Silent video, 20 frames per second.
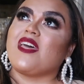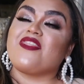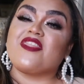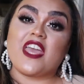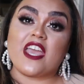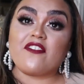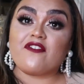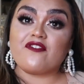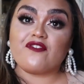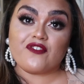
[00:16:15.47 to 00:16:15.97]

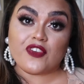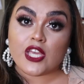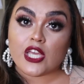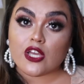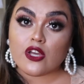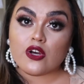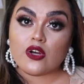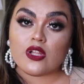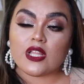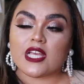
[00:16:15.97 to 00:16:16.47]
they
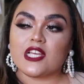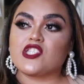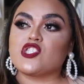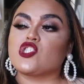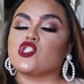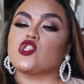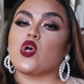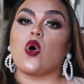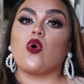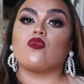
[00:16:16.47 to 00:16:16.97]
feel
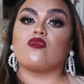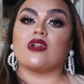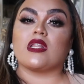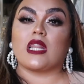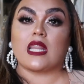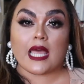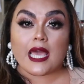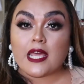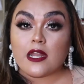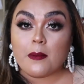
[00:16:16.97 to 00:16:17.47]
is so
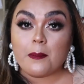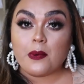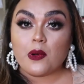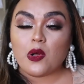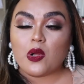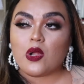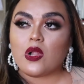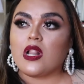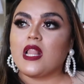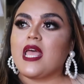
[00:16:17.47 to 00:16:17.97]

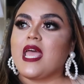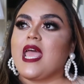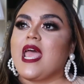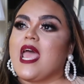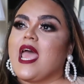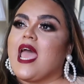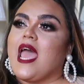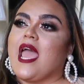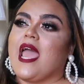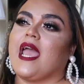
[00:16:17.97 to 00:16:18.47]
relatable
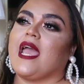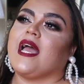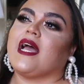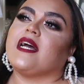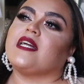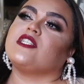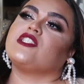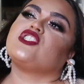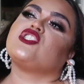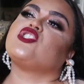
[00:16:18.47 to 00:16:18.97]

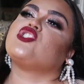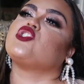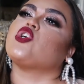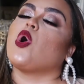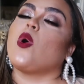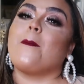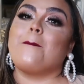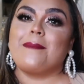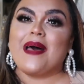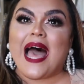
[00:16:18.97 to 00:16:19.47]
and
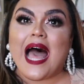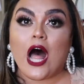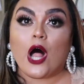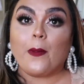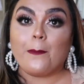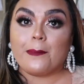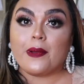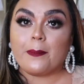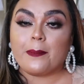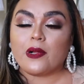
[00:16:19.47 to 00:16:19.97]
so
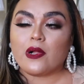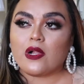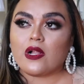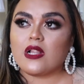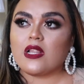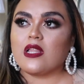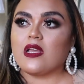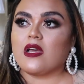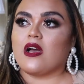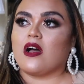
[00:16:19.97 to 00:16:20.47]

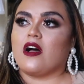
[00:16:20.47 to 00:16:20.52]
palpable.